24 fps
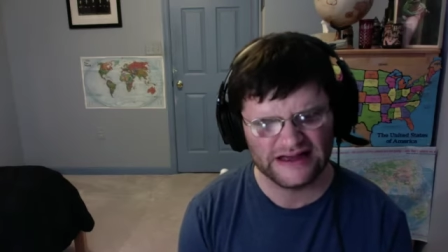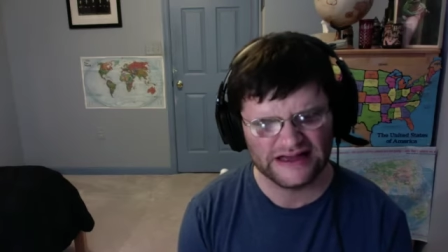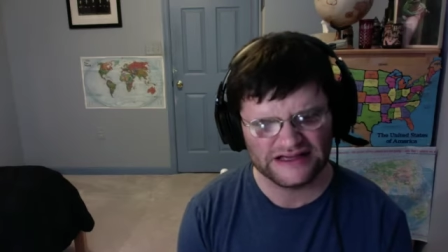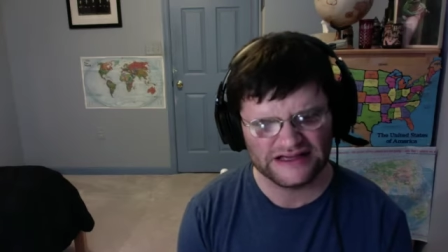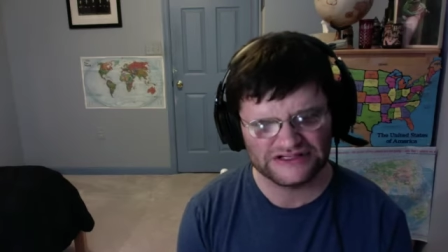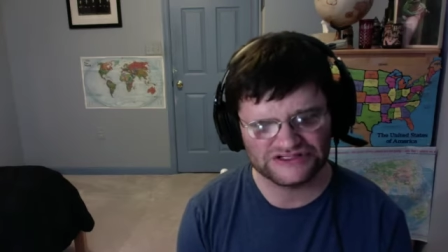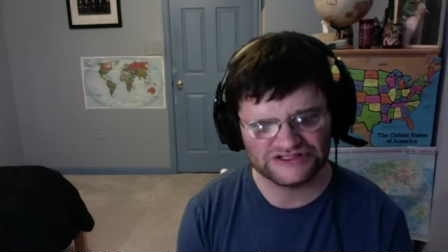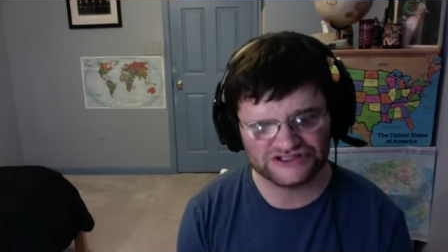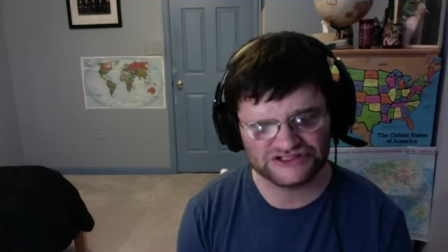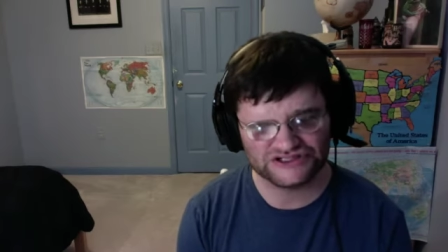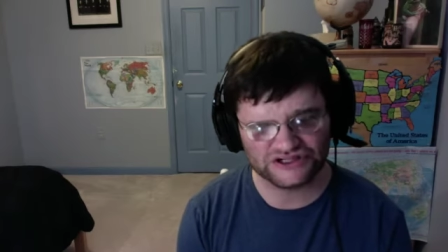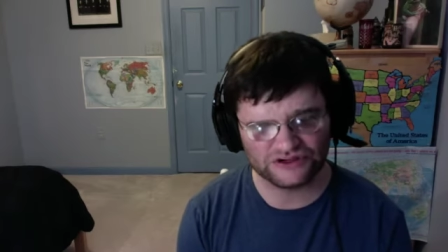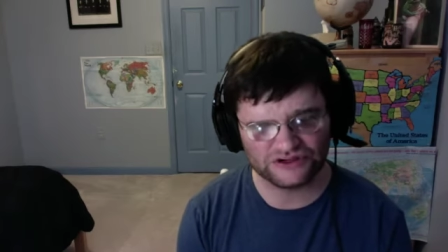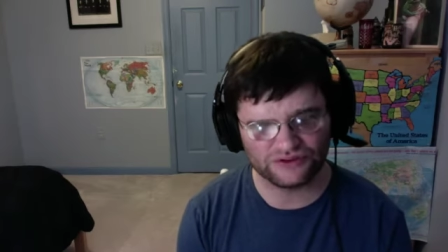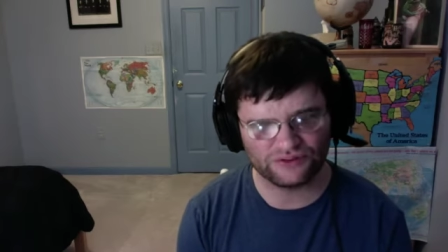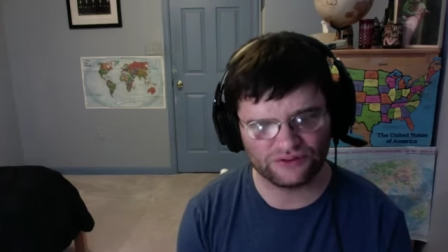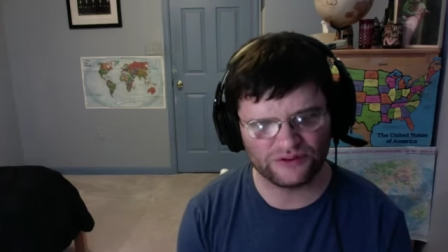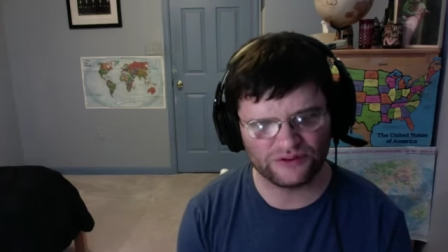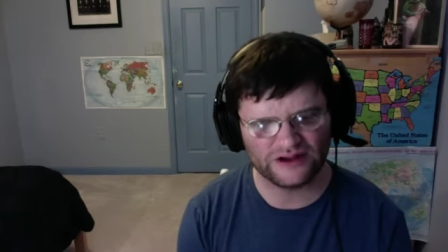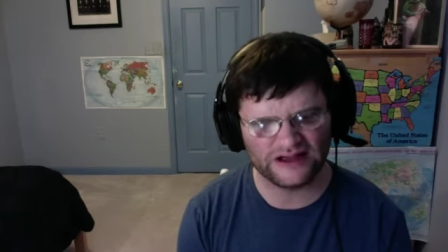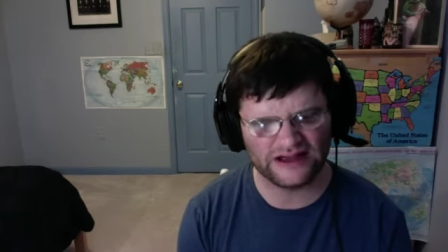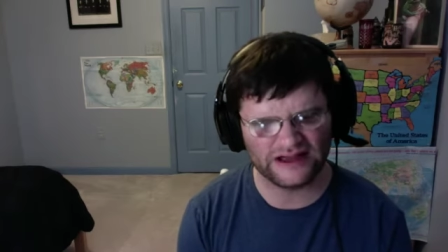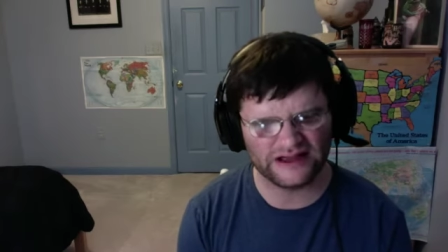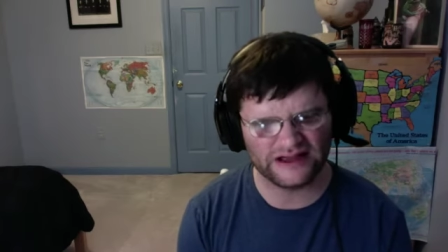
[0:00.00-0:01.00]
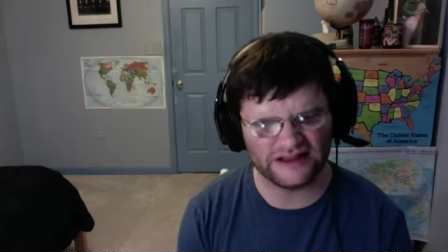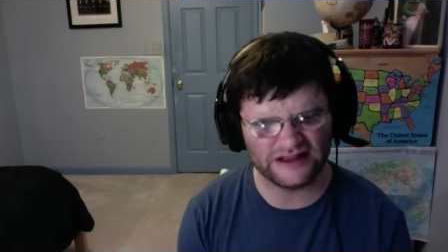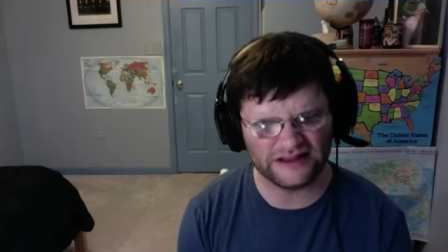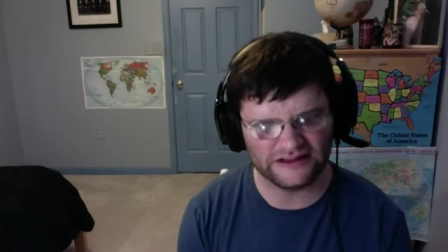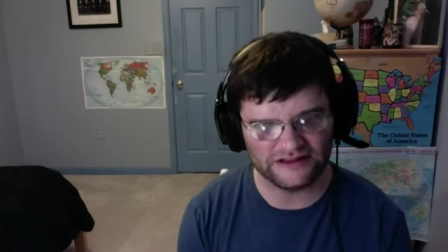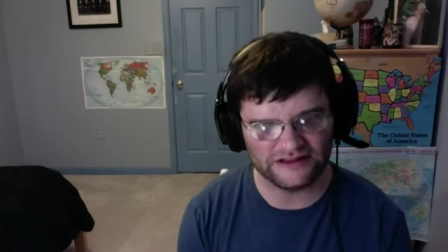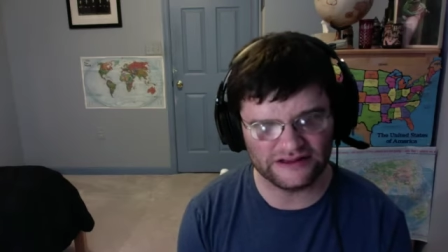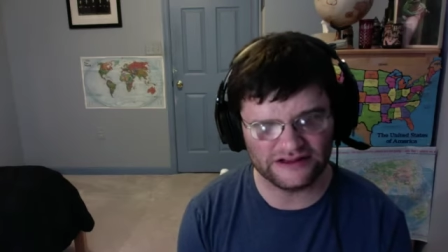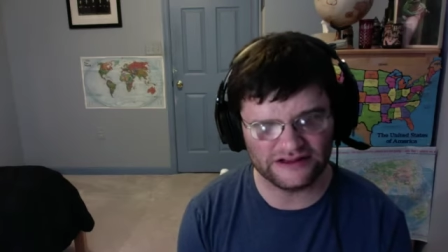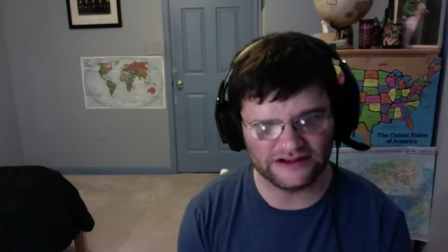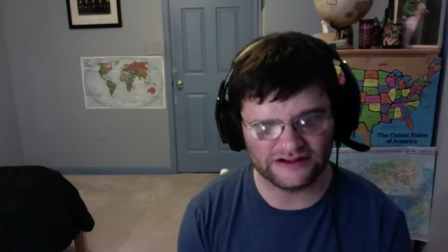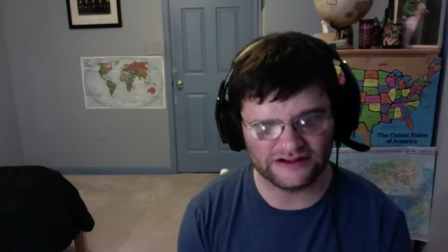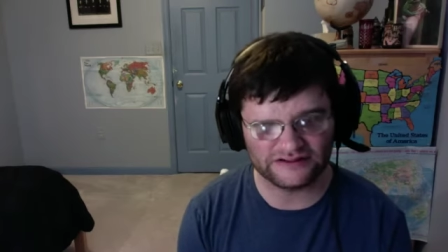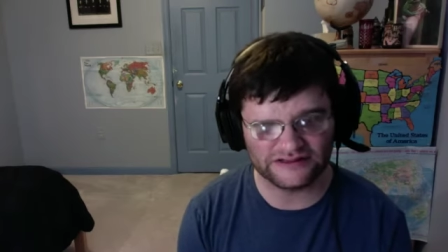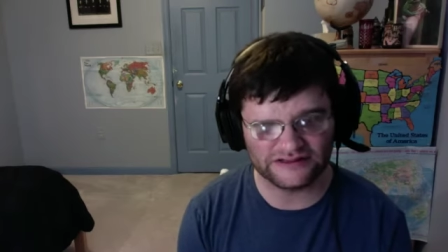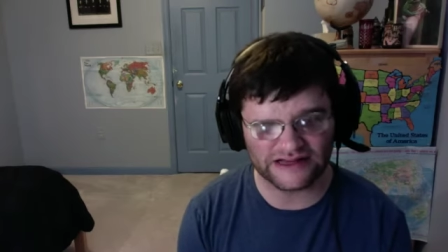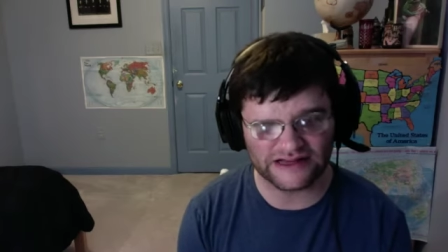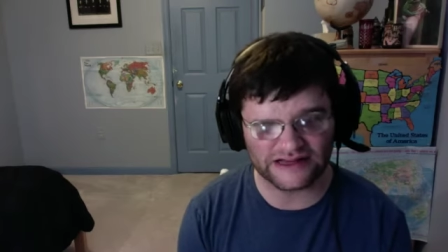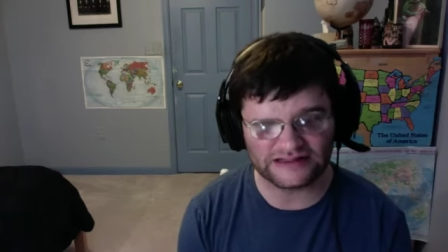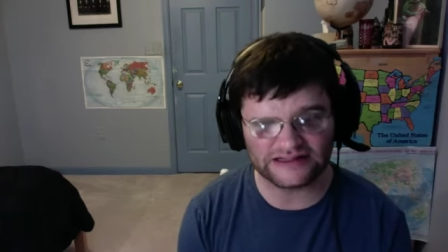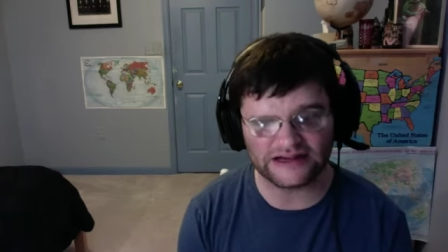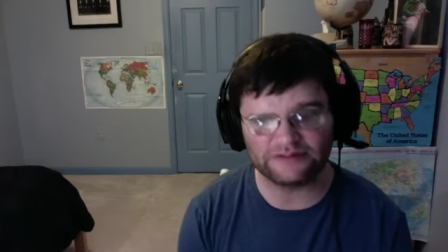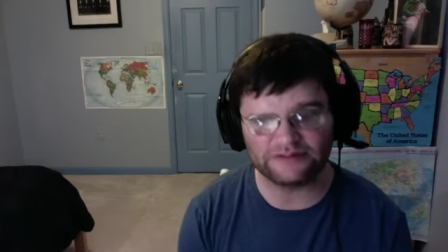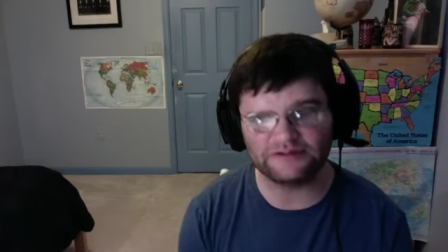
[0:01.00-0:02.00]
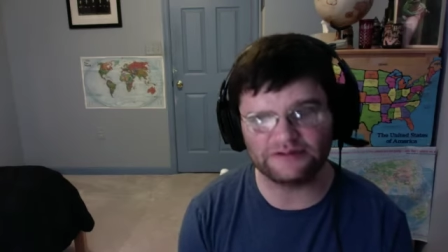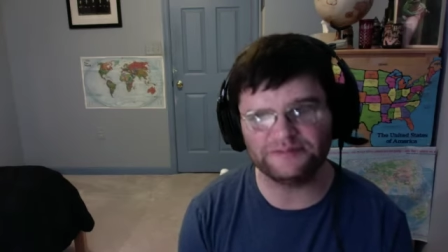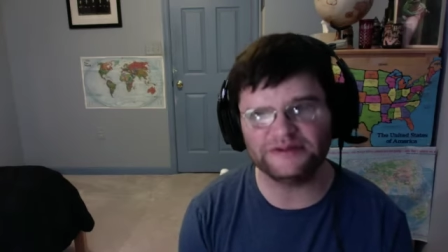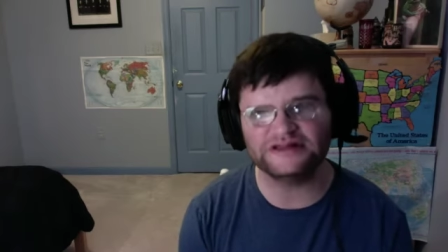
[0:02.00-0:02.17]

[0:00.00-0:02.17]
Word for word: So, you know, that that would